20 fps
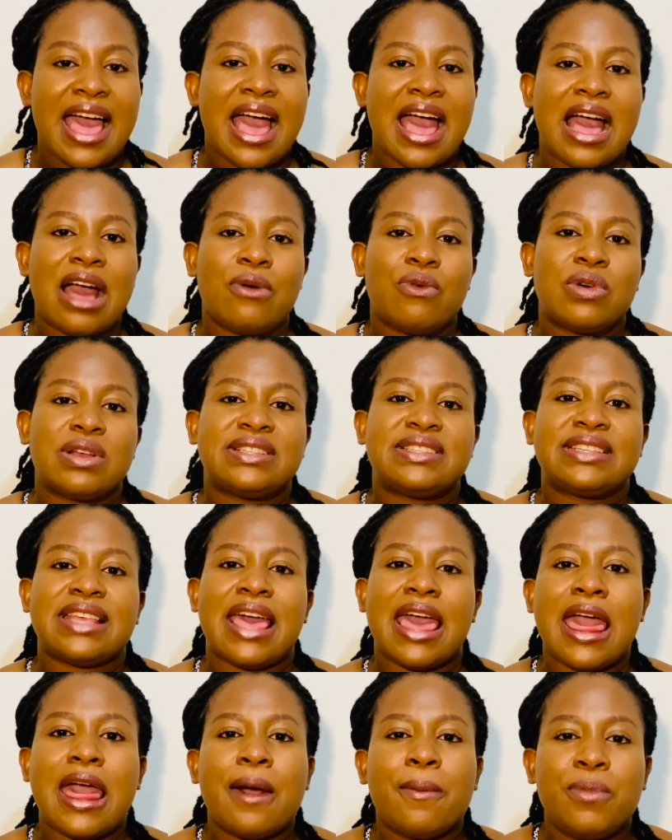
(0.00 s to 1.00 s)
I was
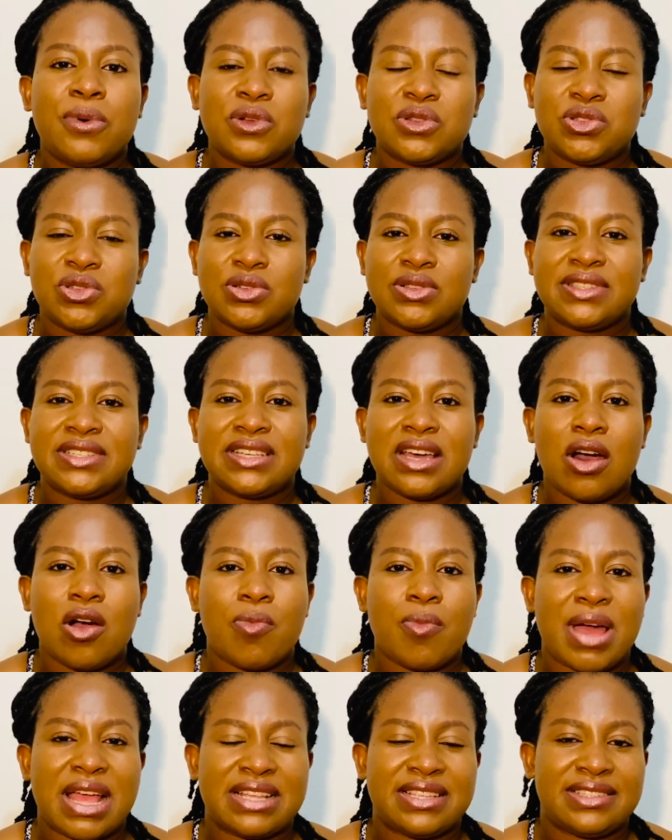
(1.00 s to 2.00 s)
able to tell
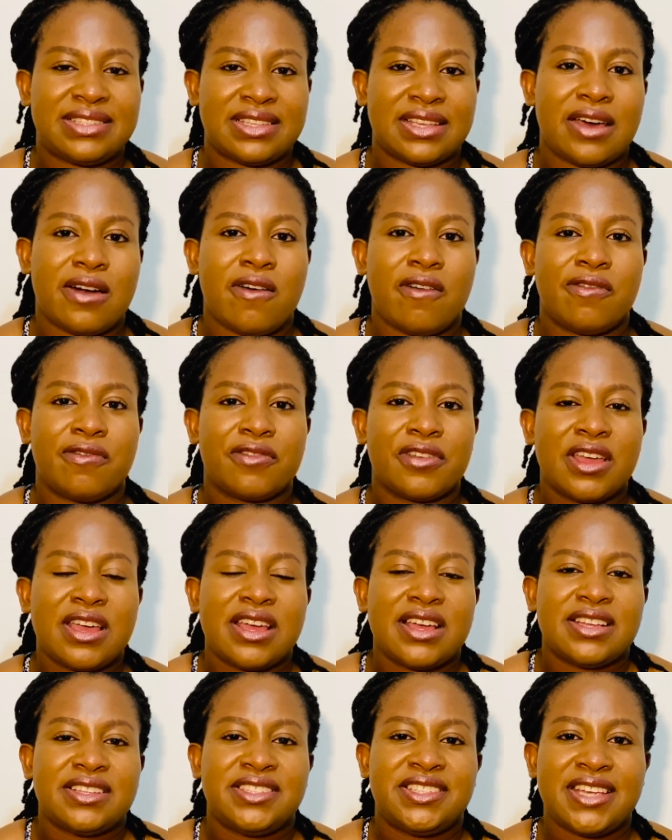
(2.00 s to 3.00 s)
myself,
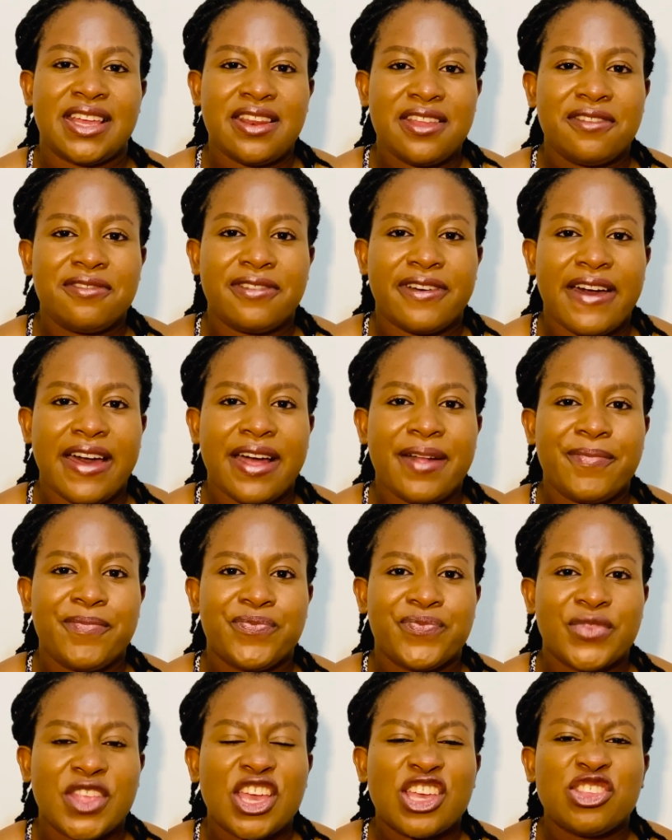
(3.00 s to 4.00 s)
Jennifer,
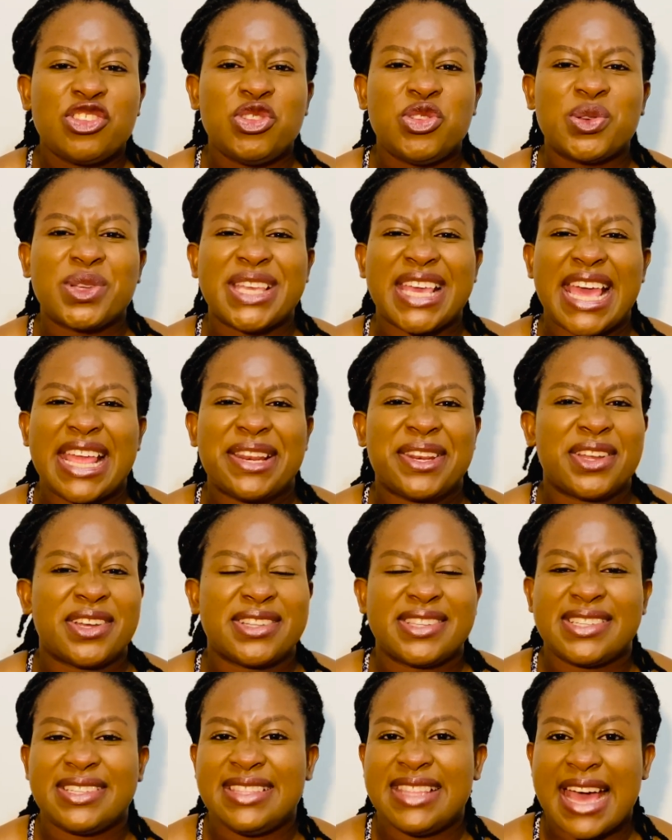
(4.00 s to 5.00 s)
you
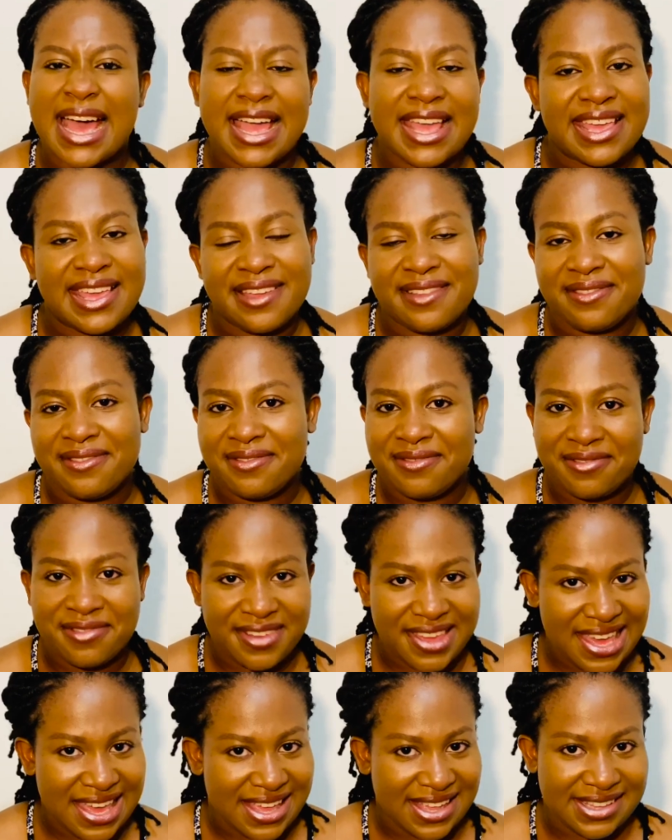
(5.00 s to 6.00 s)
cannot die in
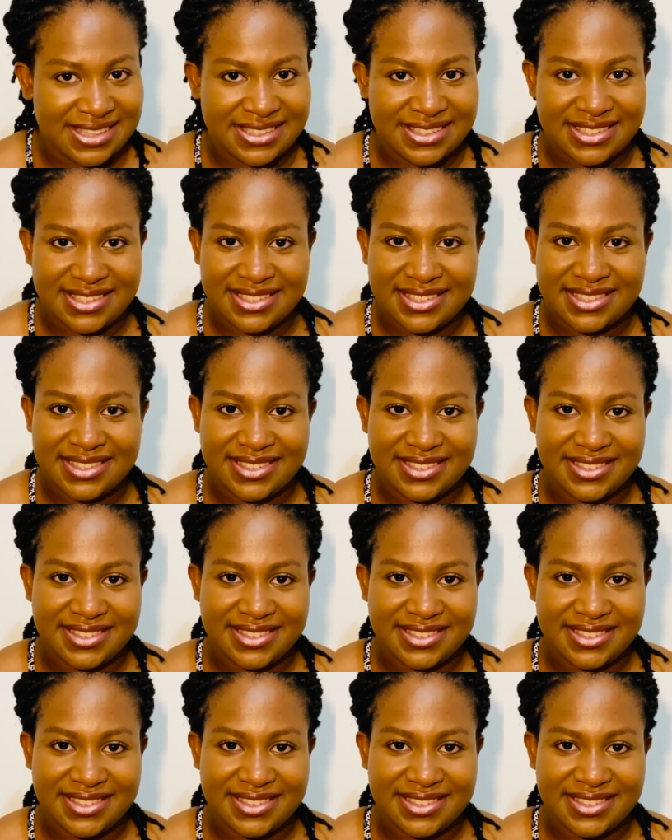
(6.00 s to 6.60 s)
fears.